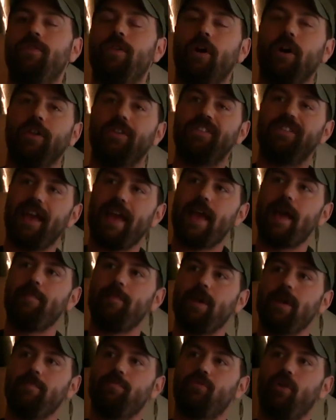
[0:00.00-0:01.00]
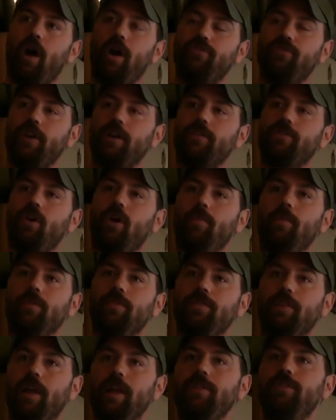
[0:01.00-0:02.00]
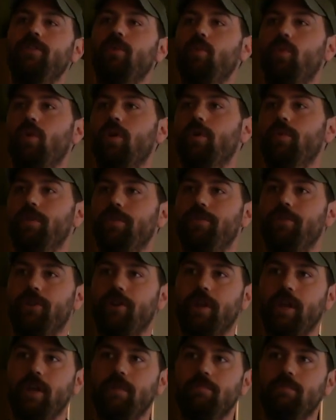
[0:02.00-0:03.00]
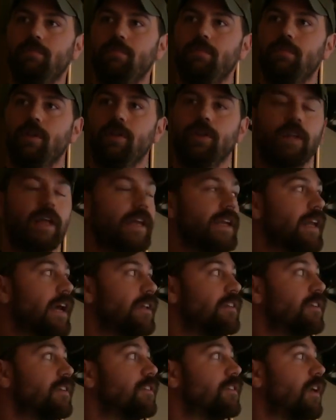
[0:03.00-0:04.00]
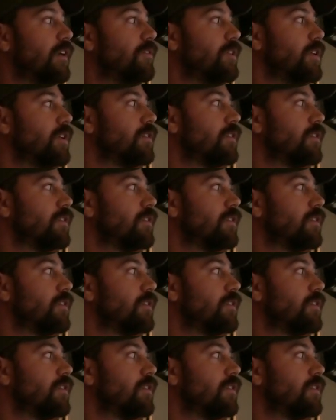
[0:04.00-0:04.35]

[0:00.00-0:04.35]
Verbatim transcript: the damming projects almost led to war with Turkey in the late 1970s.